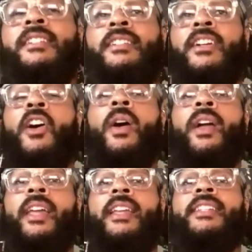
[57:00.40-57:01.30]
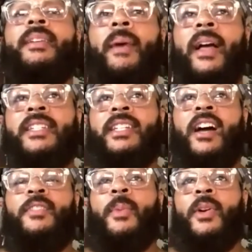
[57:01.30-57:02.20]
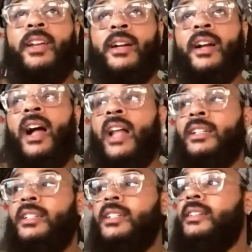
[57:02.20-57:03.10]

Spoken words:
going into my sophomore year of college.